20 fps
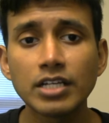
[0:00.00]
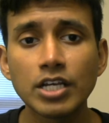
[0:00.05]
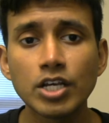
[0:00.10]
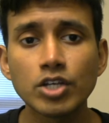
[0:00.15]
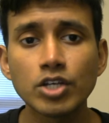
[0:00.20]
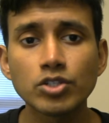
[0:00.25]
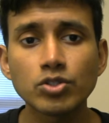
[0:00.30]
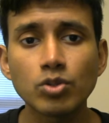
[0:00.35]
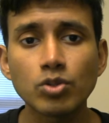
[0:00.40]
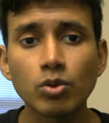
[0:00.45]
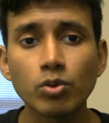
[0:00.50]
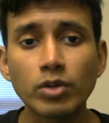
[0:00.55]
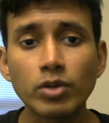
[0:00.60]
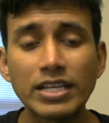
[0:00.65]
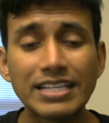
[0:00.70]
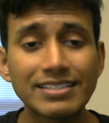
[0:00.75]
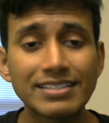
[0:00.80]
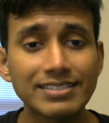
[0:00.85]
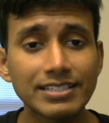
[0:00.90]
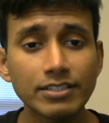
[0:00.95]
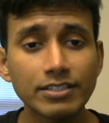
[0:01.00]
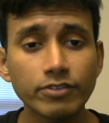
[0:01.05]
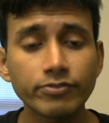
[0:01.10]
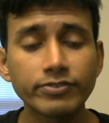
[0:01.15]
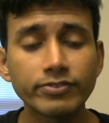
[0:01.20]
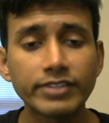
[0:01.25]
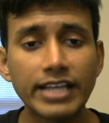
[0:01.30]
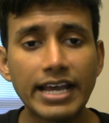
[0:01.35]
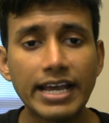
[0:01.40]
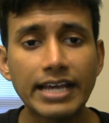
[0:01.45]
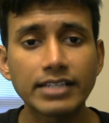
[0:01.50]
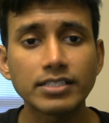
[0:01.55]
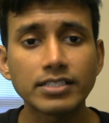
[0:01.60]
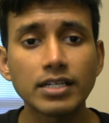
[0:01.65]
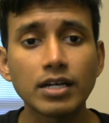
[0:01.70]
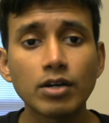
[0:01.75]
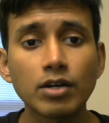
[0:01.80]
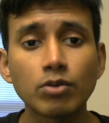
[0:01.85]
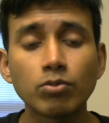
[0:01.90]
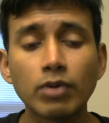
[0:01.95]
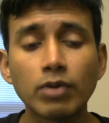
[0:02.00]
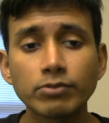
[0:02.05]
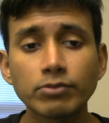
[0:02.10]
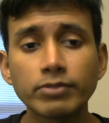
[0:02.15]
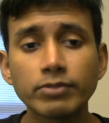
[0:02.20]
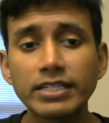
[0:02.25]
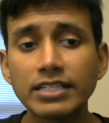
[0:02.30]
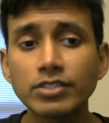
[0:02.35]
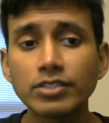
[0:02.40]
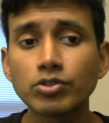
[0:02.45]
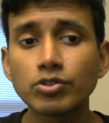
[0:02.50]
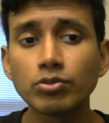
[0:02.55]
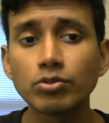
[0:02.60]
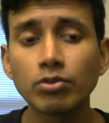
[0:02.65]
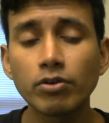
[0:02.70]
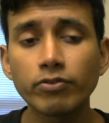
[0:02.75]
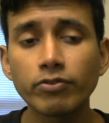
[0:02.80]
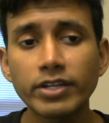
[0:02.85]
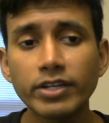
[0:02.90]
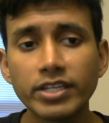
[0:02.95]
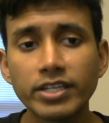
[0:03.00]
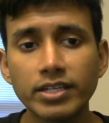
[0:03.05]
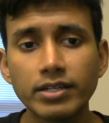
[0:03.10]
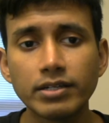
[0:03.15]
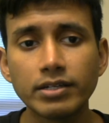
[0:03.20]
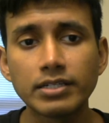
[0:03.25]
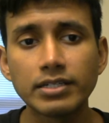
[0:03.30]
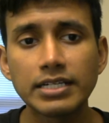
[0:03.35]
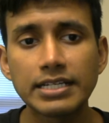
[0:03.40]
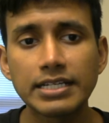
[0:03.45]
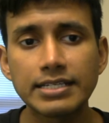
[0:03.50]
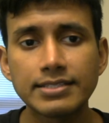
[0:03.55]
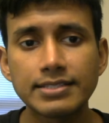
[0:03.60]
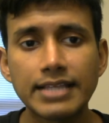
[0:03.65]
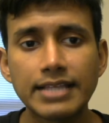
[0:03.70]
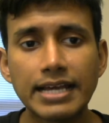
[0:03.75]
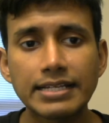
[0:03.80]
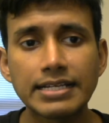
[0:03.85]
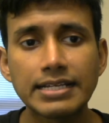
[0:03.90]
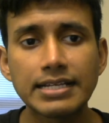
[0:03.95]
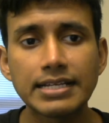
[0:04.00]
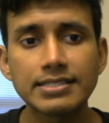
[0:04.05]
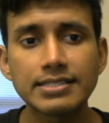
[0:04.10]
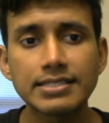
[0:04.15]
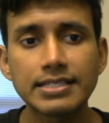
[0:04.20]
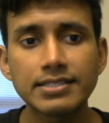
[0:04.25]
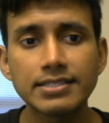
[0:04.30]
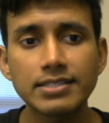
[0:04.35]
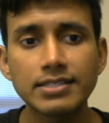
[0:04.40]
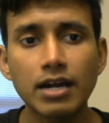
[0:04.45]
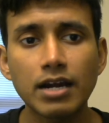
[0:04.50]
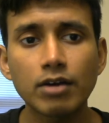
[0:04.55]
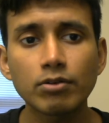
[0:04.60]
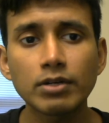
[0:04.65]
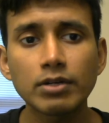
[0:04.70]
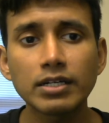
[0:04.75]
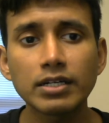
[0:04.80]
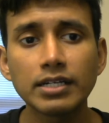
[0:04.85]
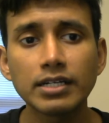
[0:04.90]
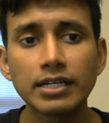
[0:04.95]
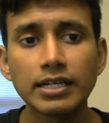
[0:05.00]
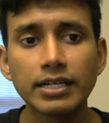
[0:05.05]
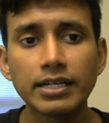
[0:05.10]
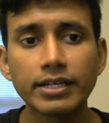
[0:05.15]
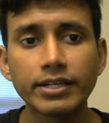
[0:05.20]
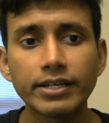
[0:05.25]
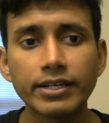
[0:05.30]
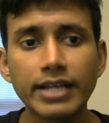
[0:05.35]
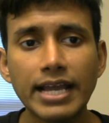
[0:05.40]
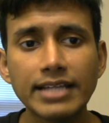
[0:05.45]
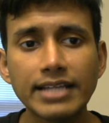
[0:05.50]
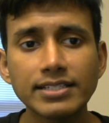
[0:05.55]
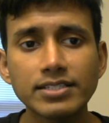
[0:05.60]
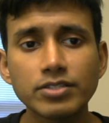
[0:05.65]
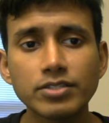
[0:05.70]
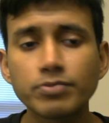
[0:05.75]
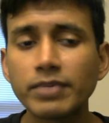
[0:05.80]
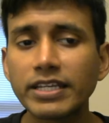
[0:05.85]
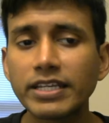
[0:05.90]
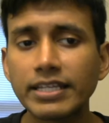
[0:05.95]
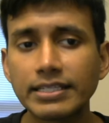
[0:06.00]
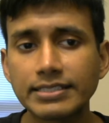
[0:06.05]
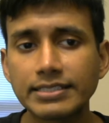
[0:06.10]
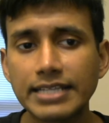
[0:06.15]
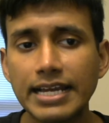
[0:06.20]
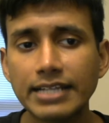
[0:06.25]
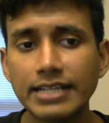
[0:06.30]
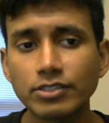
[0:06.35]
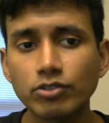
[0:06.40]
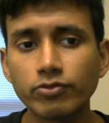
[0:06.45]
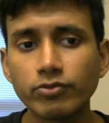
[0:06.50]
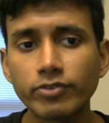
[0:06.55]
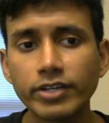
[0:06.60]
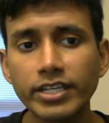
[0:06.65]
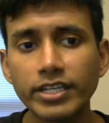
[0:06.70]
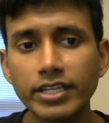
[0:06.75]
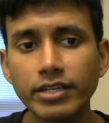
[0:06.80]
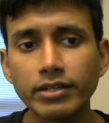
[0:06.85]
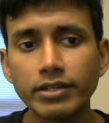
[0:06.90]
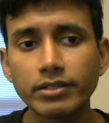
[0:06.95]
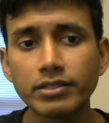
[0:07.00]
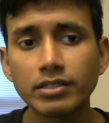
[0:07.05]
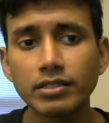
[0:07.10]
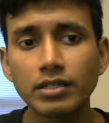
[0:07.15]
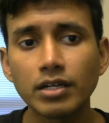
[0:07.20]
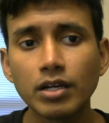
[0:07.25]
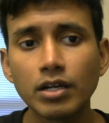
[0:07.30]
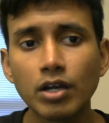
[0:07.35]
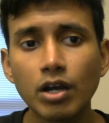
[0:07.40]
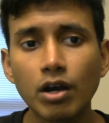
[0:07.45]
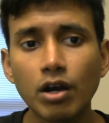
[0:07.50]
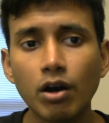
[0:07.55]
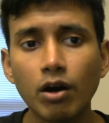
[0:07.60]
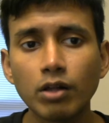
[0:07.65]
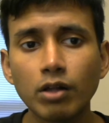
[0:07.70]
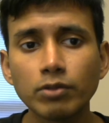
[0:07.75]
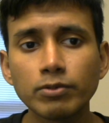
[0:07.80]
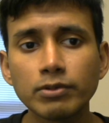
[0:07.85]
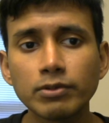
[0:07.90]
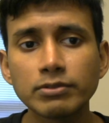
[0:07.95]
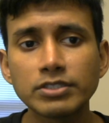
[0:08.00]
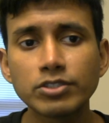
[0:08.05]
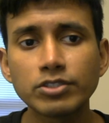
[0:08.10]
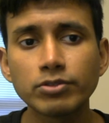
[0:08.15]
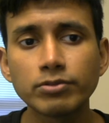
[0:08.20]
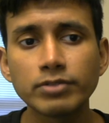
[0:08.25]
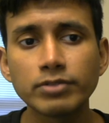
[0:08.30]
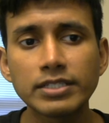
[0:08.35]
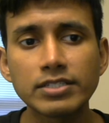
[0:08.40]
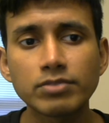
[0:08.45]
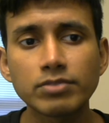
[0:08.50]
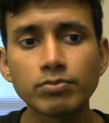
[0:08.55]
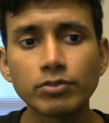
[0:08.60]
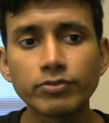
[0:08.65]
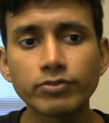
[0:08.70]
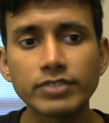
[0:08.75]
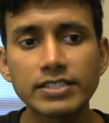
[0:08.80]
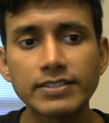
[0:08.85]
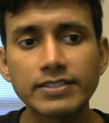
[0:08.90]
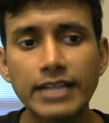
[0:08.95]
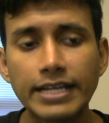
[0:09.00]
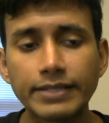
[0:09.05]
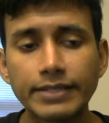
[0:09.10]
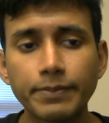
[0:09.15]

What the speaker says: So instead of that, what we can do over here is that since our knight is being attacked over here, all we'll do is move this knight.